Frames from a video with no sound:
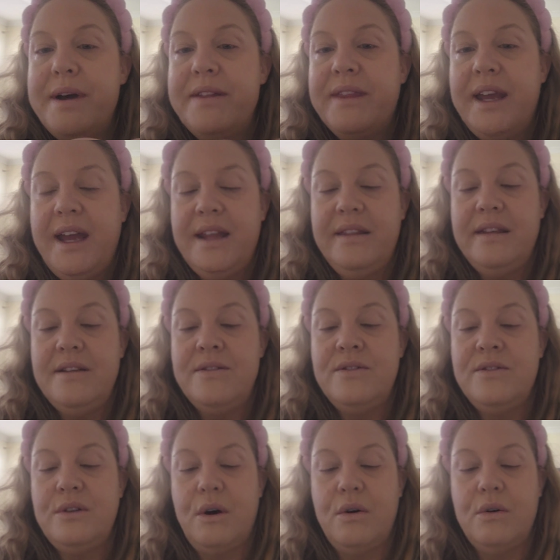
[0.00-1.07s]
and they had this
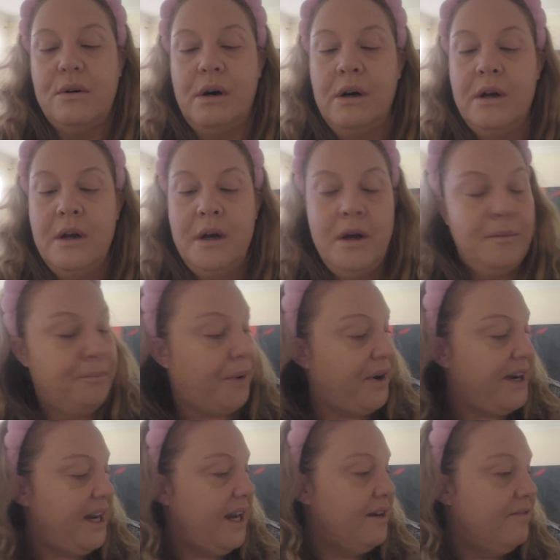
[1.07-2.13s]
Soul
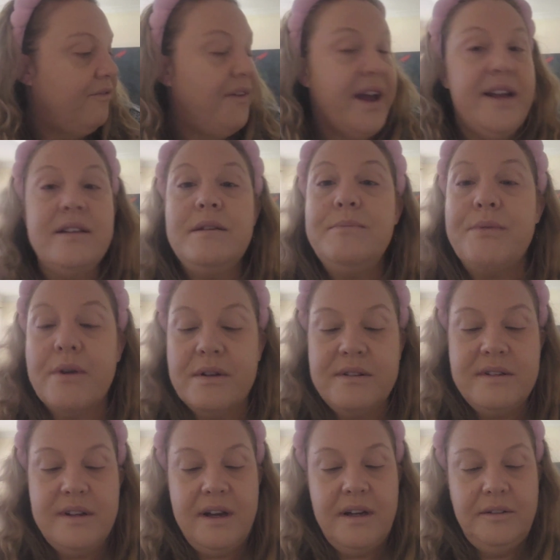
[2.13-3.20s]
Body and Face
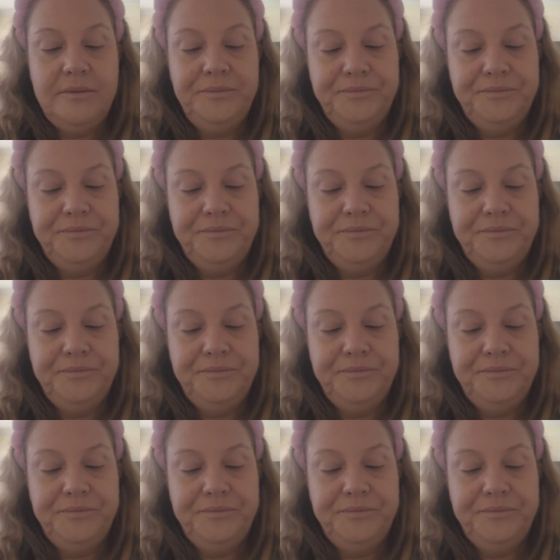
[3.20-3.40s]
bronzer